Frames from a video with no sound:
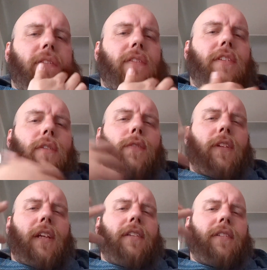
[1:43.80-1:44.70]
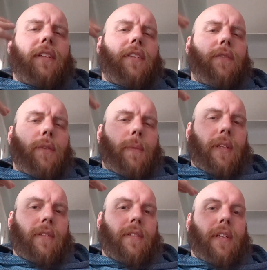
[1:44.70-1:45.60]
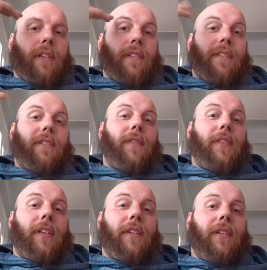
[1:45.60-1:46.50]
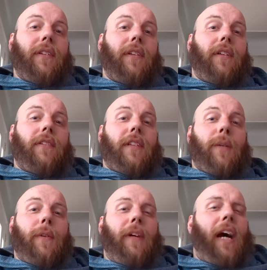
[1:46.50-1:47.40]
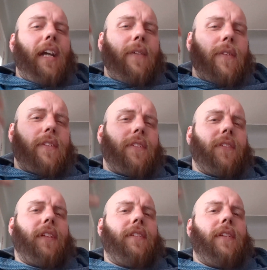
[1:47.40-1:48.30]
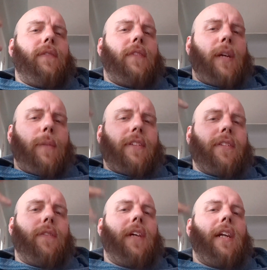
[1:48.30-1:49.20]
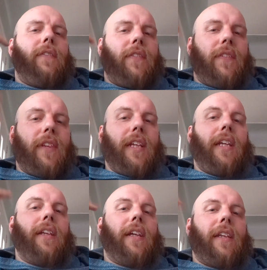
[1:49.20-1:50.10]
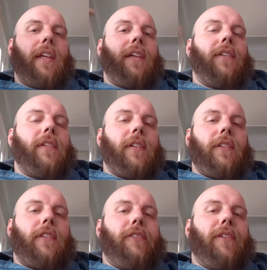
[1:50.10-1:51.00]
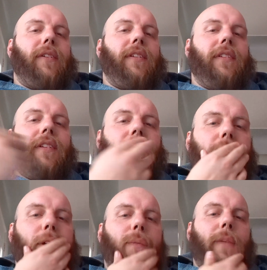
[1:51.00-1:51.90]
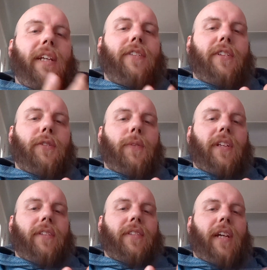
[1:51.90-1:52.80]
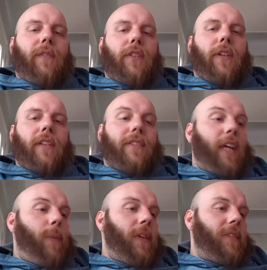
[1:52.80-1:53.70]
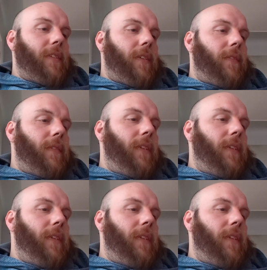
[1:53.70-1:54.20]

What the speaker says: self-realization would be in stages is something understandable. I even still, like I say, find myself kind of thinking like that in many situations. I have to try to stop myself.